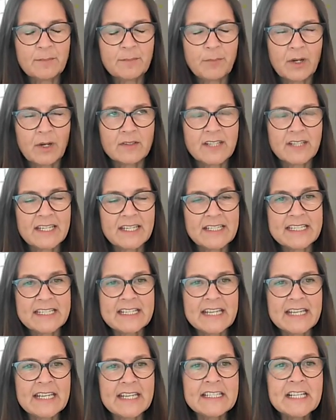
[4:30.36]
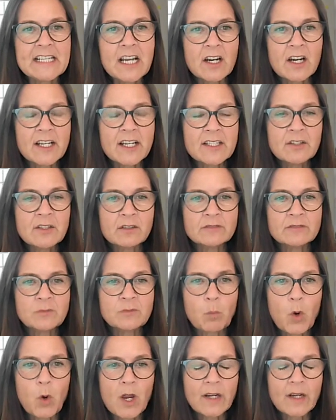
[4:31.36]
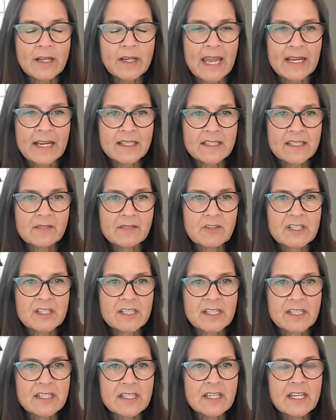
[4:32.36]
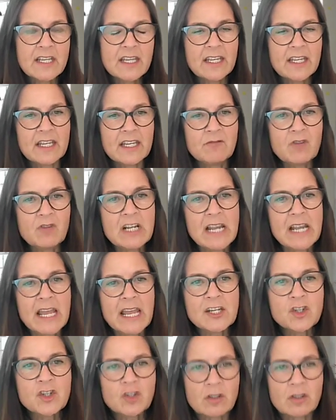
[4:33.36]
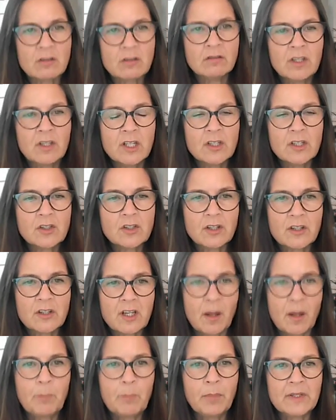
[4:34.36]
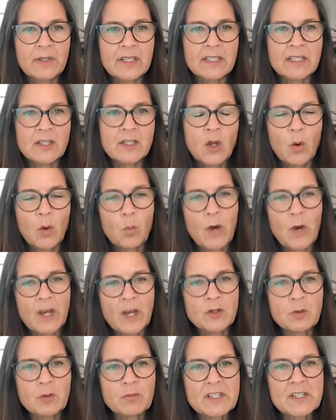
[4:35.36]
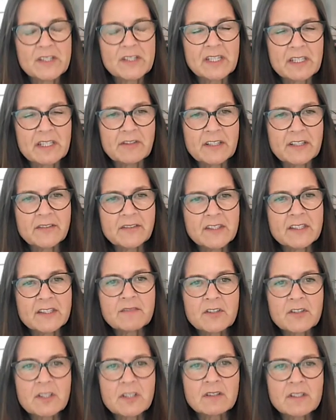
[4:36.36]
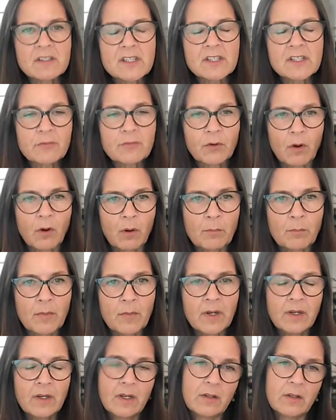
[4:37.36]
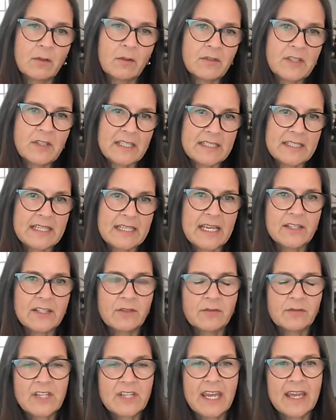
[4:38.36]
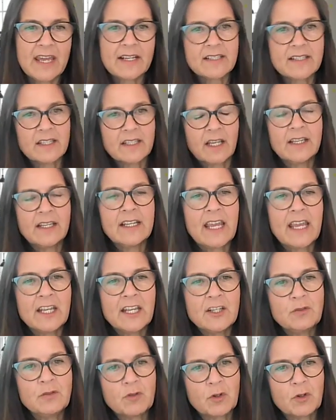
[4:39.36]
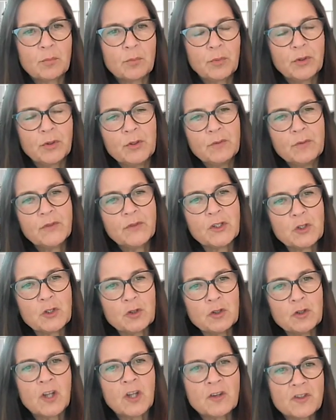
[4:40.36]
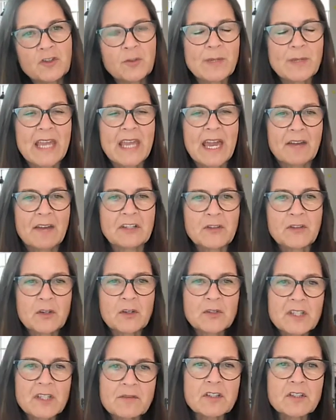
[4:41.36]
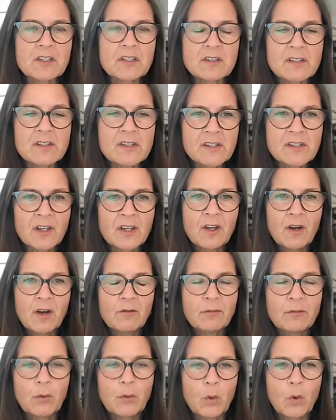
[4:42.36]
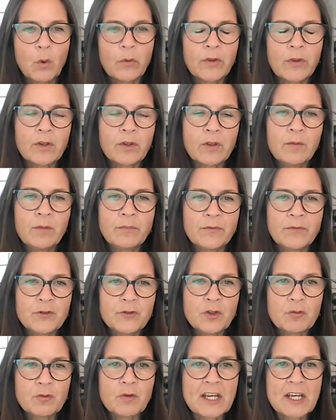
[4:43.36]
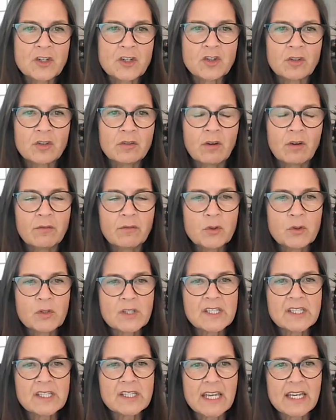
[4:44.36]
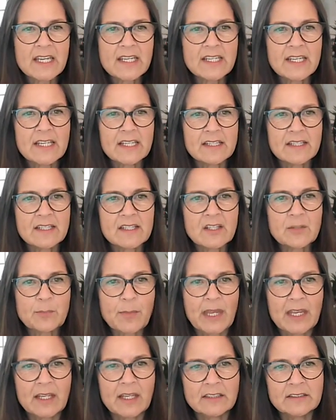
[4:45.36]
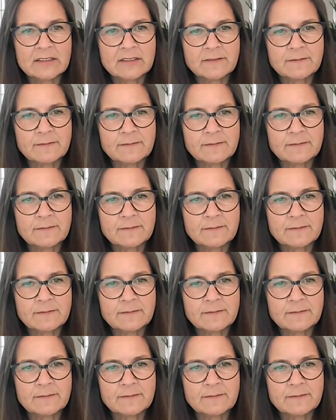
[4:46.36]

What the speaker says: partaking in any kind of work activity in relation to the company where you're receiving the dividends from. And obviously it's net of tax. And again, you've got to prove that you're going to be having those dividends for the duration of your stay in Spain.